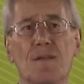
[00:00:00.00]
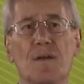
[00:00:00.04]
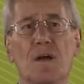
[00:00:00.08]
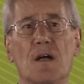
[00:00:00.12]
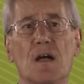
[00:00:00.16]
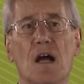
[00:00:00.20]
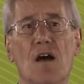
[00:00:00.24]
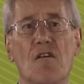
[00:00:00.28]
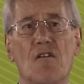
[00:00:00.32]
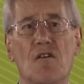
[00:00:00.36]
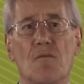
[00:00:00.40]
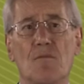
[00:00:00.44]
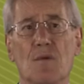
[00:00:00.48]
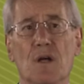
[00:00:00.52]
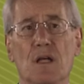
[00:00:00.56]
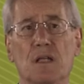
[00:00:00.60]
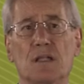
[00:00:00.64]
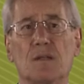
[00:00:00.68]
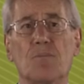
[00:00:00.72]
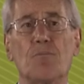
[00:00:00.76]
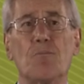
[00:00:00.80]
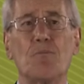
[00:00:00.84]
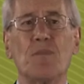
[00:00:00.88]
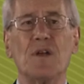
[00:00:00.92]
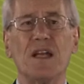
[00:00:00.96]
the
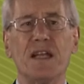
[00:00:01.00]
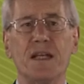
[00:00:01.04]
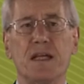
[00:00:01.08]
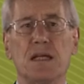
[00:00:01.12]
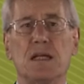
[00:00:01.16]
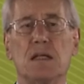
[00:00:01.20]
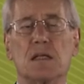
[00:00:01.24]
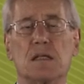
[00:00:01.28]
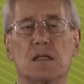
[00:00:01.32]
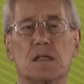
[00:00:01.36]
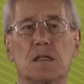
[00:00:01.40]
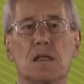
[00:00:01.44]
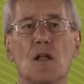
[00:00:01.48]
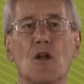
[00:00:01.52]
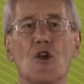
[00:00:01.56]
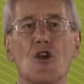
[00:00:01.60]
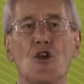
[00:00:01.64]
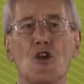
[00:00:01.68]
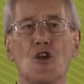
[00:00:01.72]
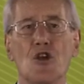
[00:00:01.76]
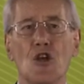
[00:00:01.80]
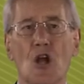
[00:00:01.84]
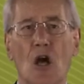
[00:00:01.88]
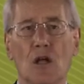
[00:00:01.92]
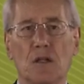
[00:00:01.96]
government, please,
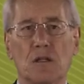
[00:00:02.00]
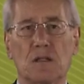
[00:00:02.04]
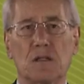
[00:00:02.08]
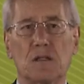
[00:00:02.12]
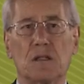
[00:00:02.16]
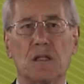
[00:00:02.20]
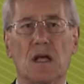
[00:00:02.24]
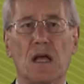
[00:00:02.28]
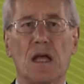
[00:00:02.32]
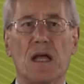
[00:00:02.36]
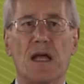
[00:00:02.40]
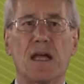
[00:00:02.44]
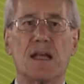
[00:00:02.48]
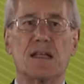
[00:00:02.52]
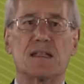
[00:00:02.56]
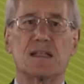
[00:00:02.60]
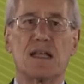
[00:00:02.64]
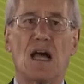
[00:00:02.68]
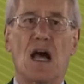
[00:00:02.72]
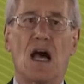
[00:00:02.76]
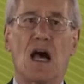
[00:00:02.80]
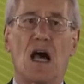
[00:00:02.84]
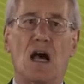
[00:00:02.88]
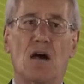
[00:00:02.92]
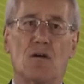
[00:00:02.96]
not as
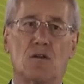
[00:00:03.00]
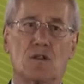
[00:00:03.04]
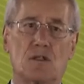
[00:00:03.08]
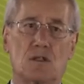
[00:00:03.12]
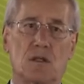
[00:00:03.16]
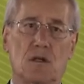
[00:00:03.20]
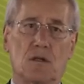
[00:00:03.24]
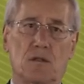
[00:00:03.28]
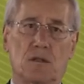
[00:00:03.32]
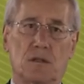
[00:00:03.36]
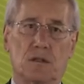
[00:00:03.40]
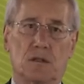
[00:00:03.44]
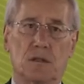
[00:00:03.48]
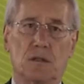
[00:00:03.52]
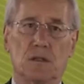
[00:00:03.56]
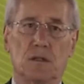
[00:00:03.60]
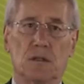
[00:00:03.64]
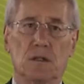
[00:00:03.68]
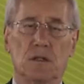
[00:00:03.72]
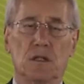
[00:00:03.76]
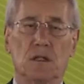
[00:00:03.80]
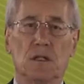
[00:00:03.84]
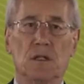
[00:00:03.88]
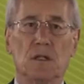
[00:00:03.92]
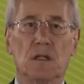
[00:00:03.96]
a household.
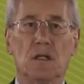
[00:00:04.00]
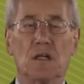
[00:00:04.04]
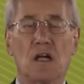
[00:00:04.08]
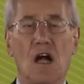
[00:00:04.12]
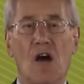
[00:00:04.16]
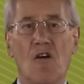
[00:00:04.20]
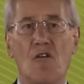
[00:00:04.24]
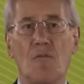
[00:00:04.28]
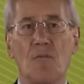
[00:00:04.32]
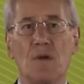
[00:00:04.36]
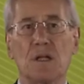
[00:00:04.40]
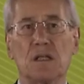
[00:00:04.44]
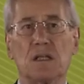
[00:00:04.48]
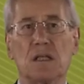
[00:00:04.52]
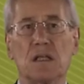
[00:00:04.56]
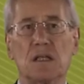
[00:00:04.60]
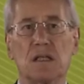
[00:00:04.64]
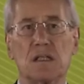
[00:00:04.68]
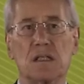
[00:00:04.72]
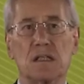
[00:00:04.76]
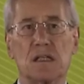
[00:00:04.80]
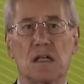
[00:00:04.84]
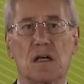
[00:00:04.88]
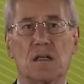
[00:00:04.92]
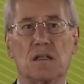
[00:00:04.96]
Government
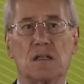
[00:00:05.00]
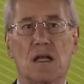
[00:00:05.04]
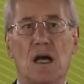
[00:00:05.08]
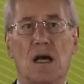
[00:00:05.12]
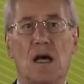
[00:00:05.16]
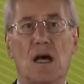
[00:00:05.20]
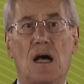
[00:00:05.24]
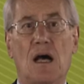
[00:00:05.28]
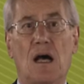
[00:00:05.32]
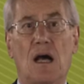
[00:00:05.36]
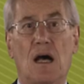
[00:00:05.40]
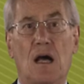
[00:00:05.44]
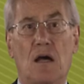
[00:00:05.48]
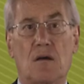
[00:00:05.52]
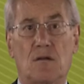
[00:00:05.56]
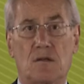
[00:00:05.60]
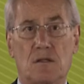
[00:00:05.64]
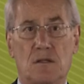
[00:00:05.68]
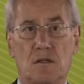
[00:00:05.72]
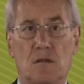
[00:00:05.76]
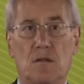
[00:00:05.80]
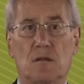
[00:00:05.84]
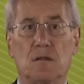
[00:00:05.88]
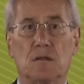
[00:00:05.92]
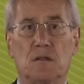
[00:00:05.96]
is not a
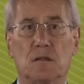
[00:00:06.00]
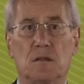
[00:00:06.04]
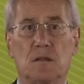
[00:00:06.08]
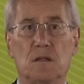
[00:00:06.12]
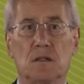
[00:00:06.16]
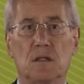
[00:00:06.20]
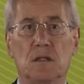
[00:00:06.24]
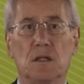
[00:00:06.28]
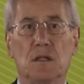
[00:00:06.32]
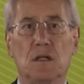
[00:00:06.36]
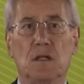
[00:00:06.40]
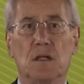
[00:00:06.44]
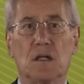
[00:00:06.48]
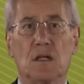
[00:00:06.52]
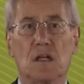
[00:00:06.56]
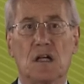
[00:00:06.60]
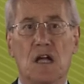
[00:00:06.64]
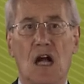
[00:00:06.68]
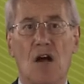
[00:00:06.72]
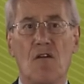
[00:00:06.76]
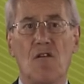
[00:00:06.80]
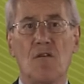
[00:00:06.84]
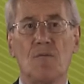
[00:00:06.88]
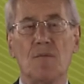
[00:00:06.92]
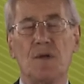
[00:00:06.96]
household.
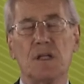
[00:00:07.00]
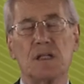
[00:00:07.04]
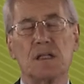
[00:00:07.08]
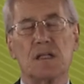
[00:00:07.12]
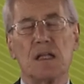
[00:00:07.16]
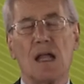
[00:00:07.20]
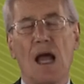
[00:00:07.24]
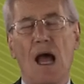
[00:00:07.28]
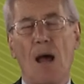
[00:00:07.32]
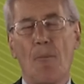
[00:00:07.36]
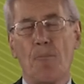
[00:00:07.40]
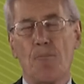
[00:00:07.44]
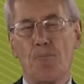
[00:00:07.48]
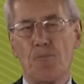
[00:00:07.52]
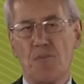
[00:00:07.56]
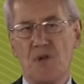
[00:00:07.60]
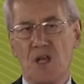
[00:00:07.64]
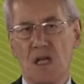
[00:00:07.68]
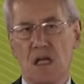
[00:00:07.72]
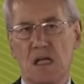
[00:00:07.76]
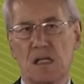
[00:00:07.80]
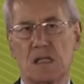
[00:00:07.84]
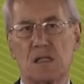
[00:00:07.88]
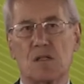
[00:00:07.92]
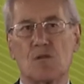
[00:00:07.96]
Government
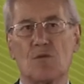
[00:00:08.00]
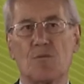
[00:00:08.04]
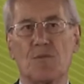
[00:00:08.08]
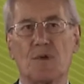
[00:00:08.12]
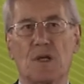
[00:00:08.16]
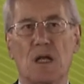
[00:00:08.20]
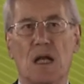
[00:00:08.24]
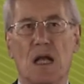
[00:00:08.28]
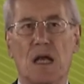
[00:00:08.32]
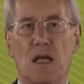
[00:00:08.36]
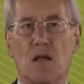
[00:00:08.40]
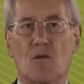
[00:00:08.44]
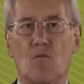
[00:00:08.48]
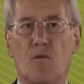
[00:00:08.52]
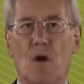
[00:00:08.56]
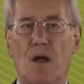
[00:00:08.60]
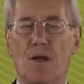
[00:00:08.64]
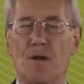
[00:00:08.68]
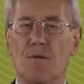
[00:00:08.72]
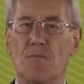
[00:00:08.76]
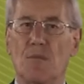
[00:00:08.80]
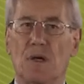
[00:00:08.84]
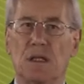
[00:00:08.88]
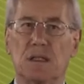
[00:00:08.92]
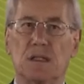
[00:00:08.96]
appears to be like
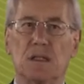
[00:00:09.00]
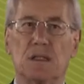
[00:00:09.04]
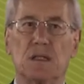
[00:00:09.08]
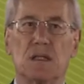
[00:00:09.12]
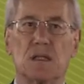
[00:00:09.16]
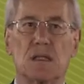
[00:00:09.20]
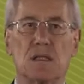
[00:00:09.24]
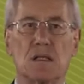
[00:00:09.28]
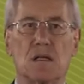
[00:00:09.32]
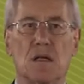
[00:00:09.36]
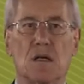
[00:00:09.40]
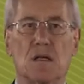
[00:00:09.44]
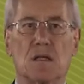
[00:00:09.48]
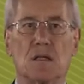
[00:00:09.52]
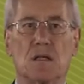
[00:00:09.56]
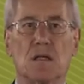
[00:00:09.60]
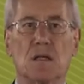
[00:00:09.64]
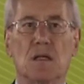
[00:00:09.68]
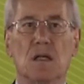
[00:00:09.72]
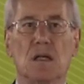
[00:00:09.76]
one, but it is not.